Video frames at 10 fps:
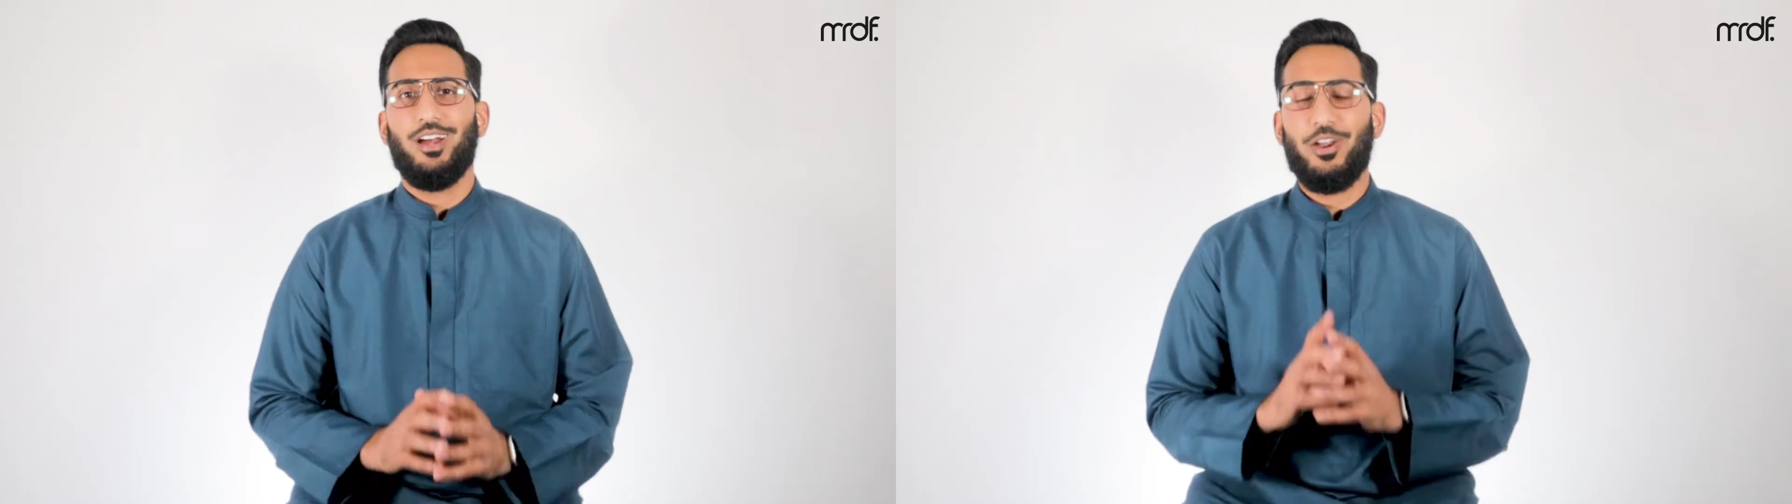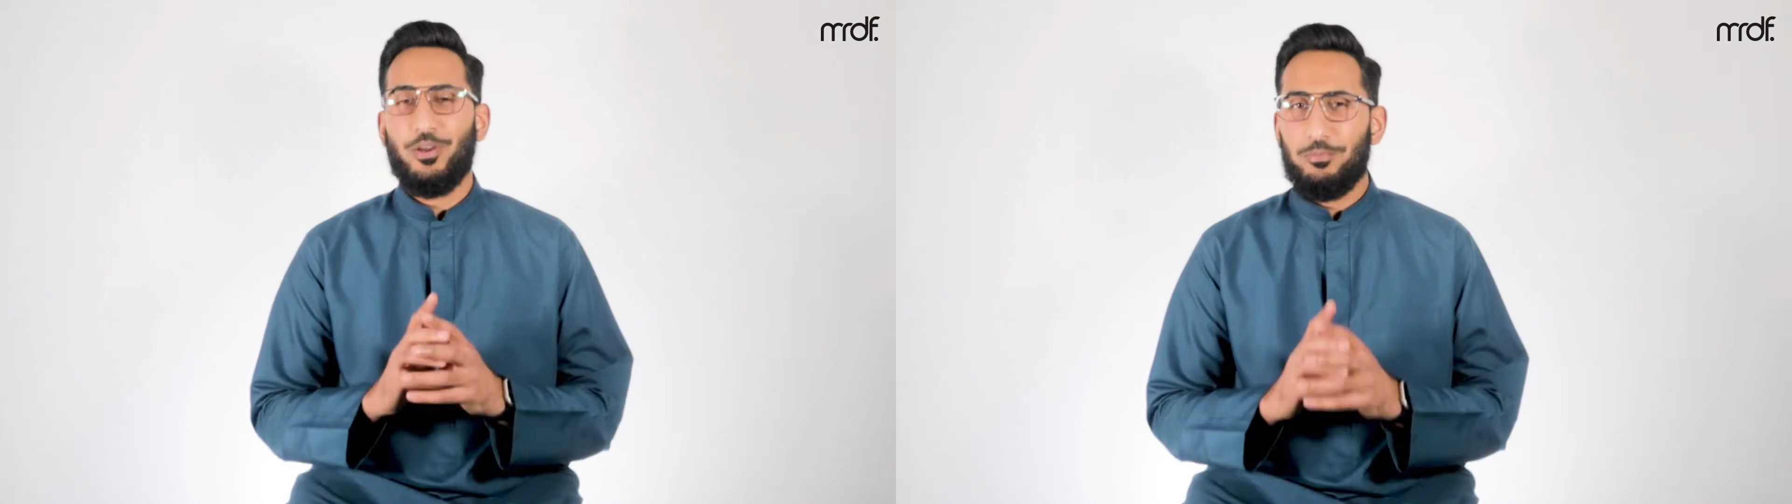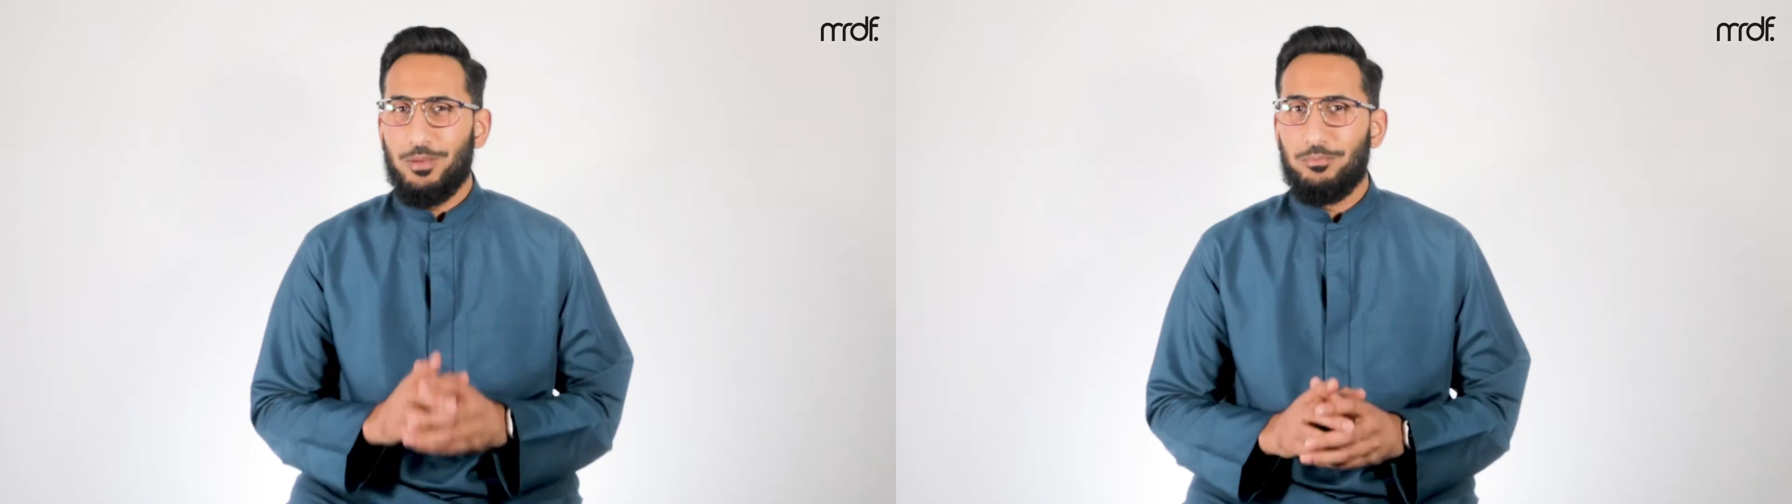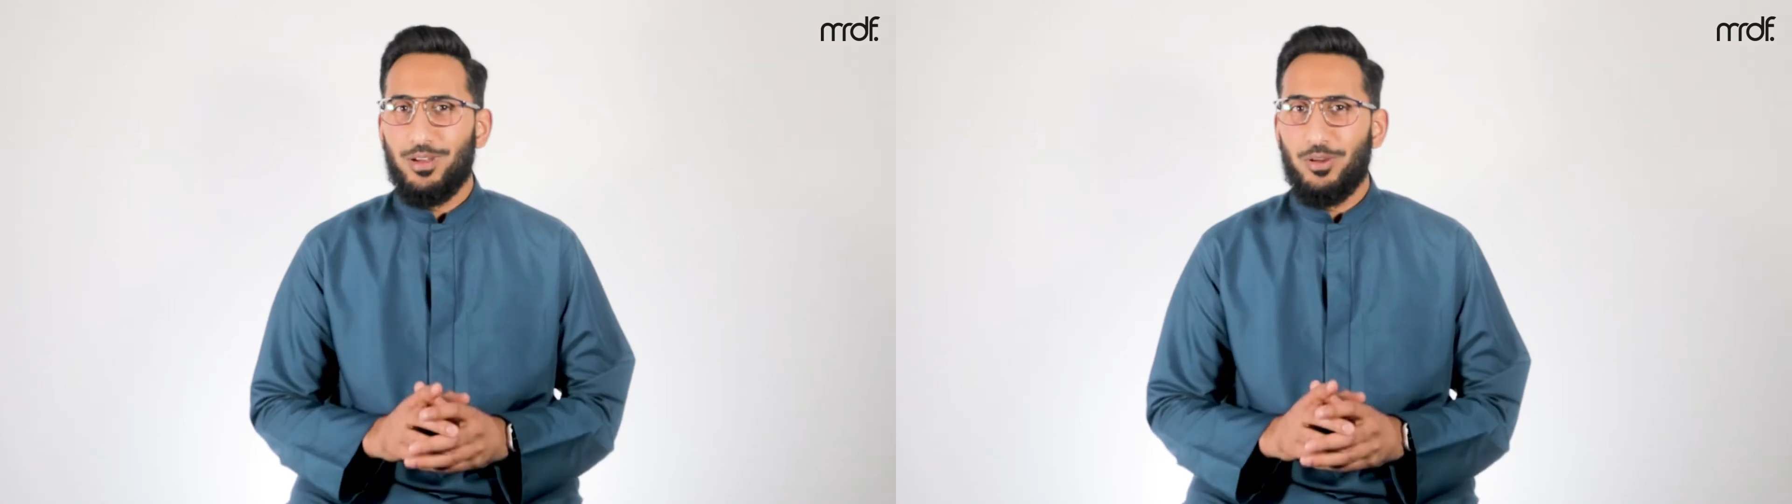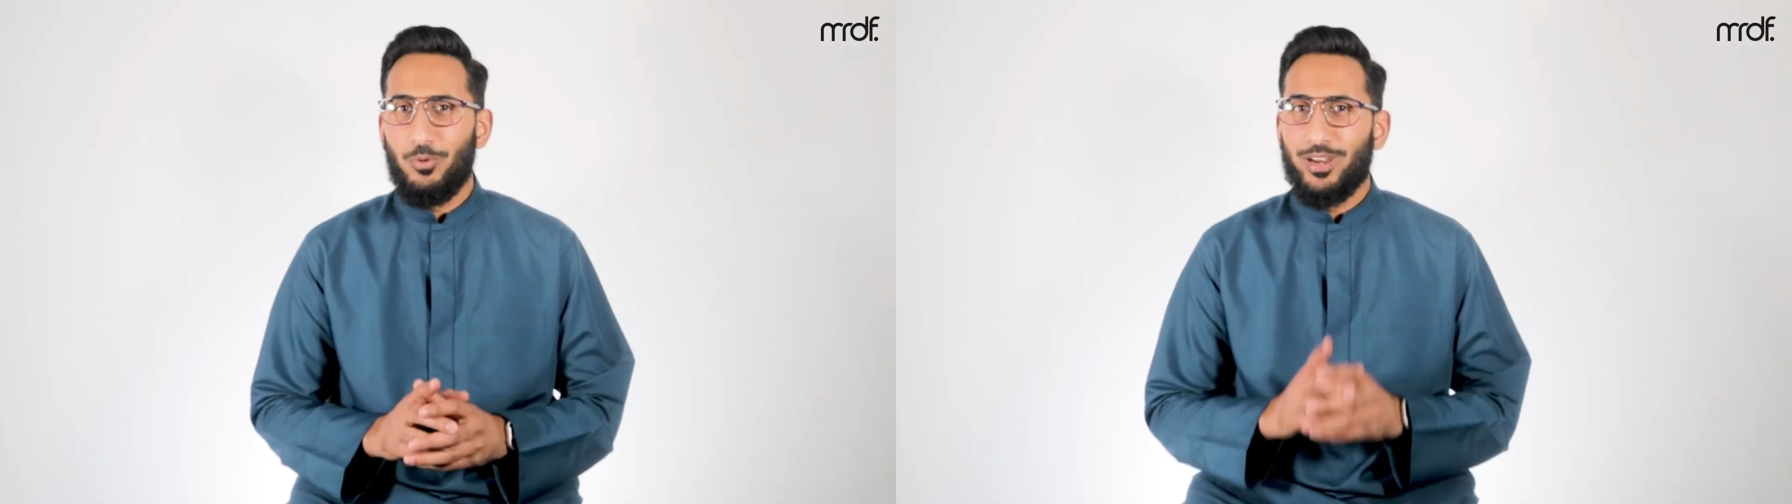I
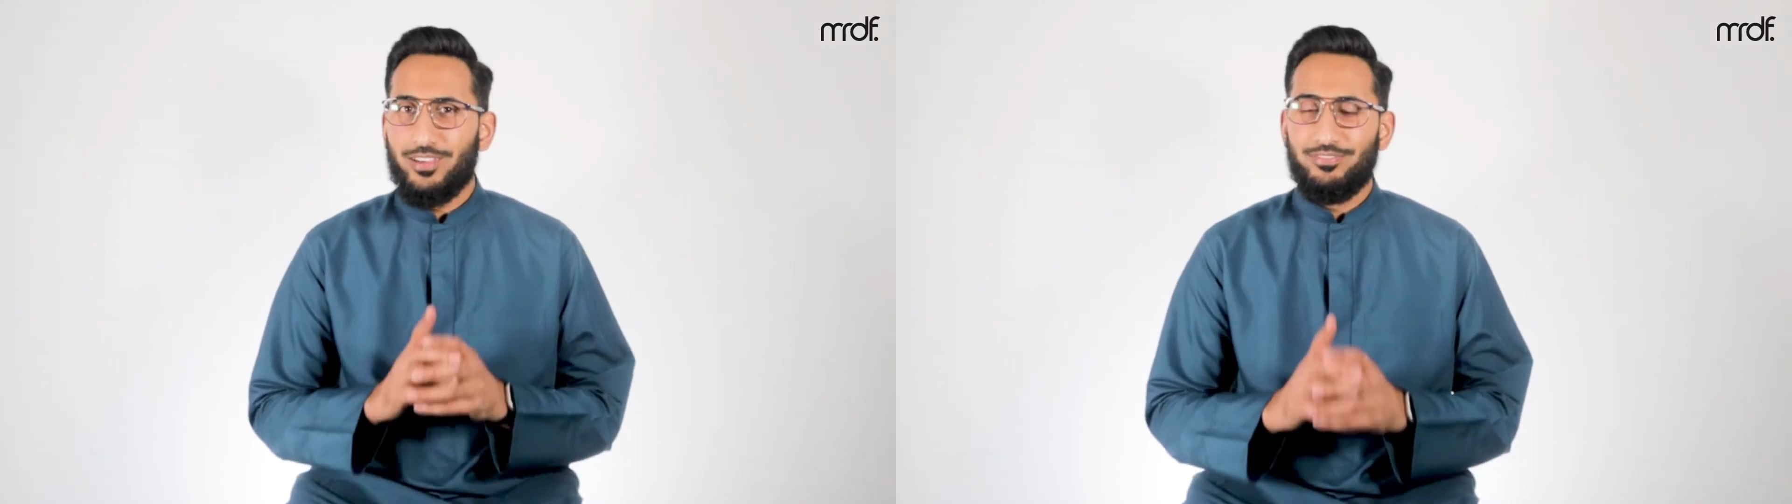remember when I